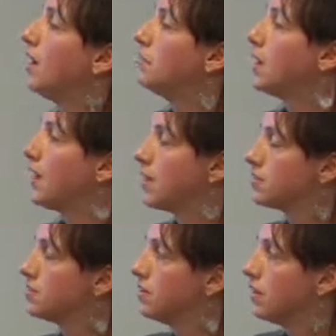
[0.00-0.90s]
then my
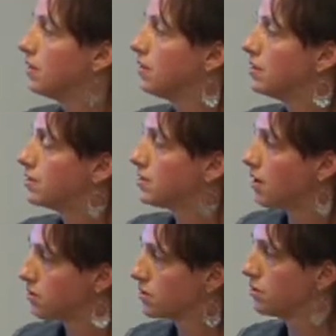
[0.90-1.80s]
last student is
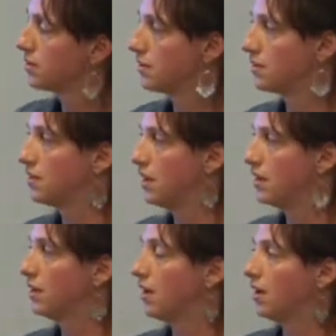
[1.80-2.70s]
also
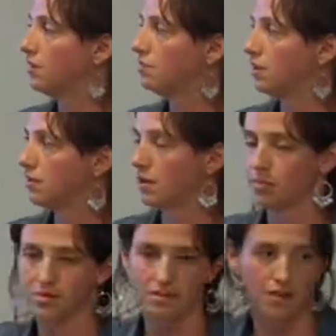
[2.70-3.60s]
redesignated and really
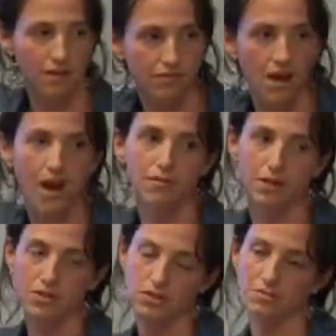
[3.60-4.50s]
represents kind of the high
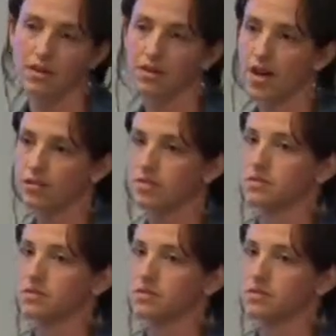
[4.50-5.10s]
range in my class.